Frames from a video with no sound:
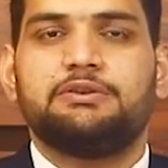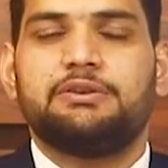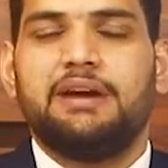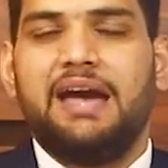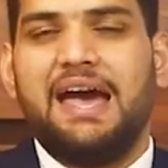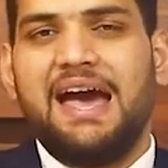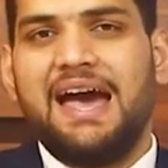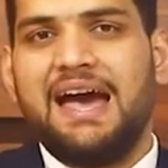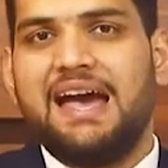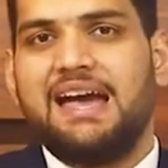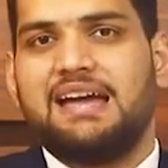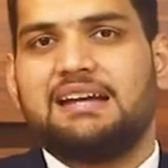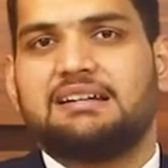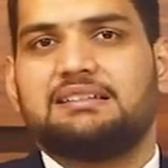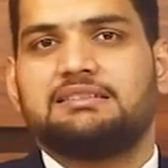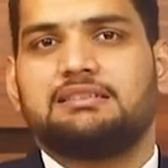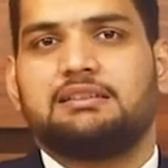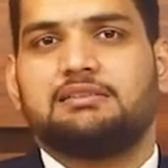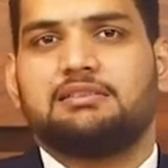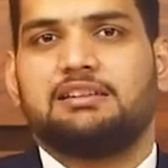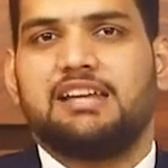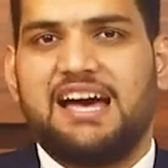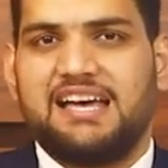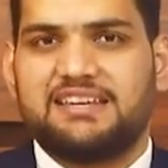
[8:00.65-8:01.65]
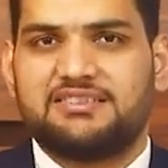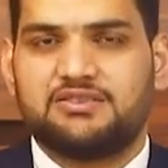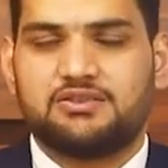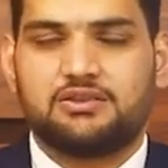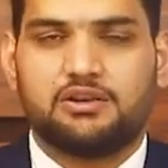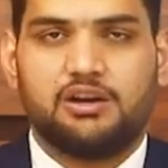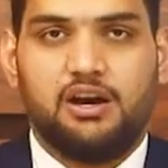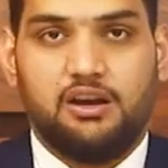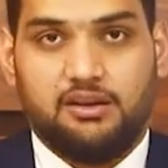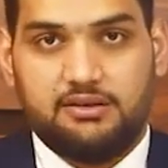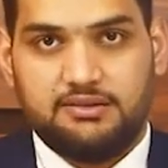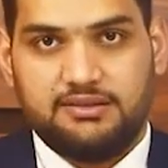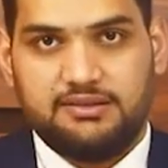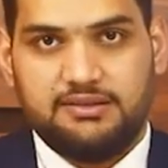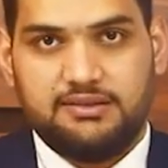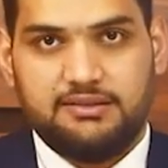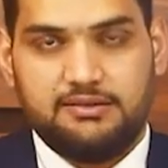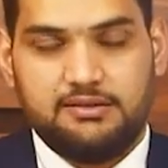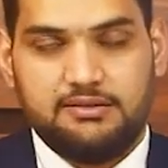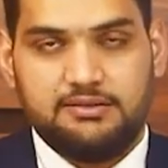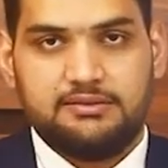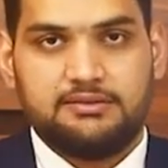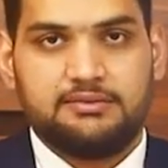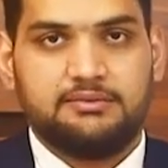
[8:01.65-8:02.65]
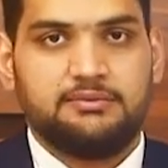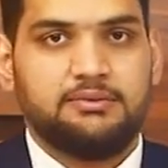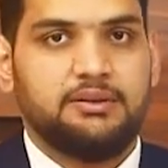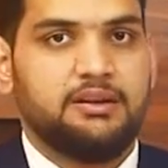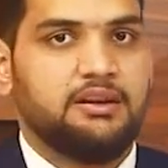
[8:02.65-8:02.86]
you add the last consonant.